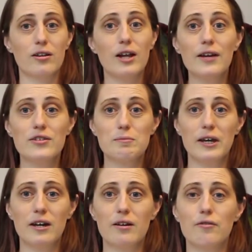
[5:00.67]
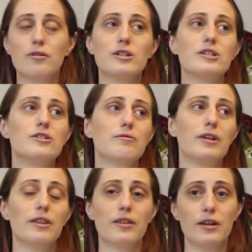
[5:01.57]
lifespan or to do
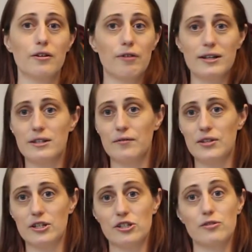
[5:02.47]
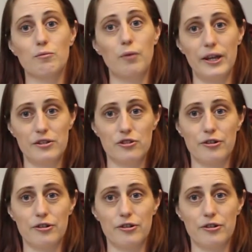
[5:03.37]
anything aggressive such as waist